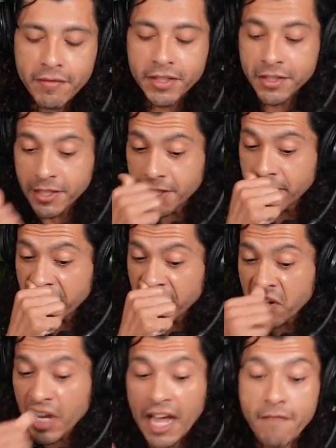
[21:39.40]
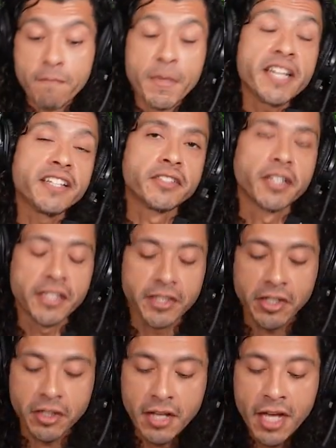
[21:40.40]
I have a study here, I have many
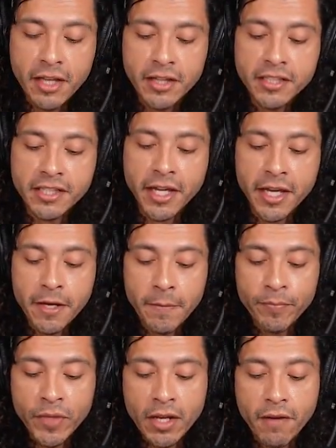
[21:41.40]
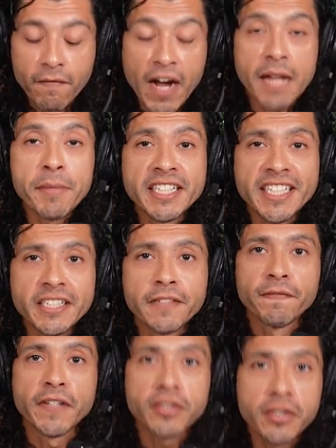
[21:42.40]
studies here that say vitamin
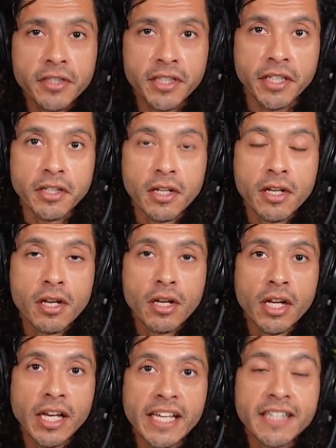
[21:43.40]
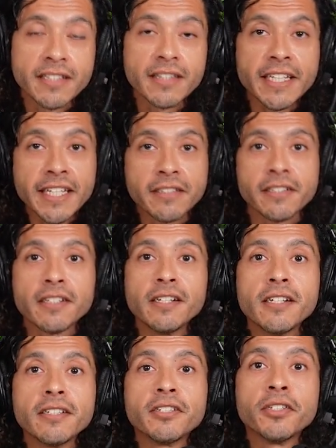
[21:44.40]
D deficiency is
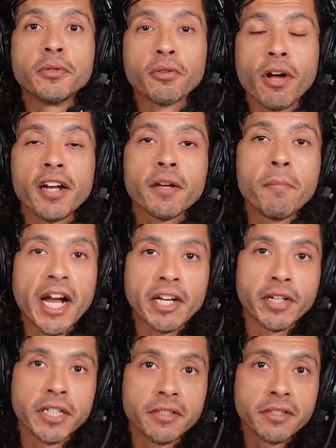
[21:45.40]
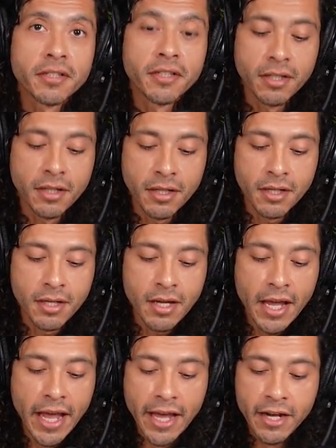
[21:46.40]
linked to chronic migraines.
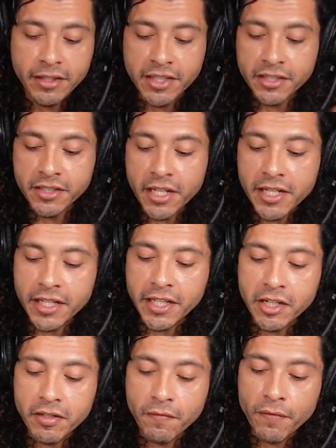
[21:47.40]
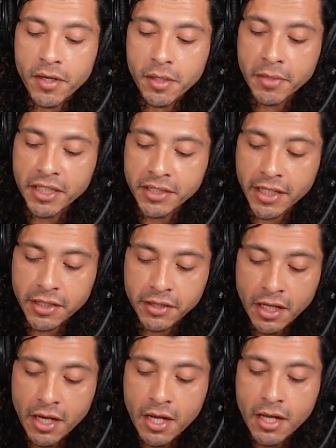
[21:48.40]
And this study here in front of me
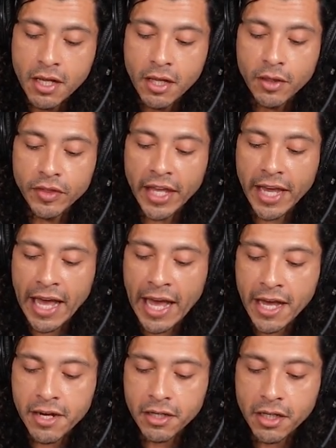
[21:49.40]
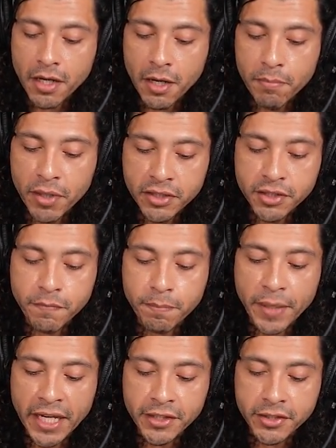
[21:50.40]
says they had a
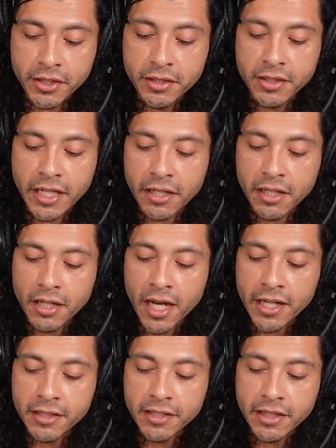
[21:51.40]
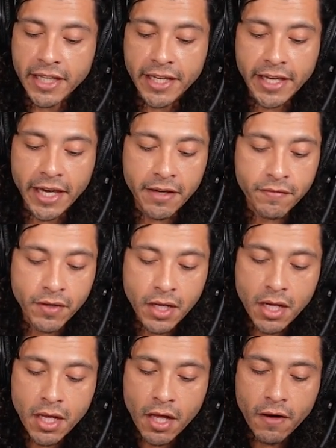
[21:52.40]
bunch of patients and clients that they
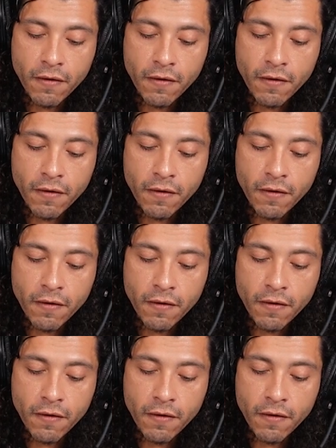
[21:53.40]
gave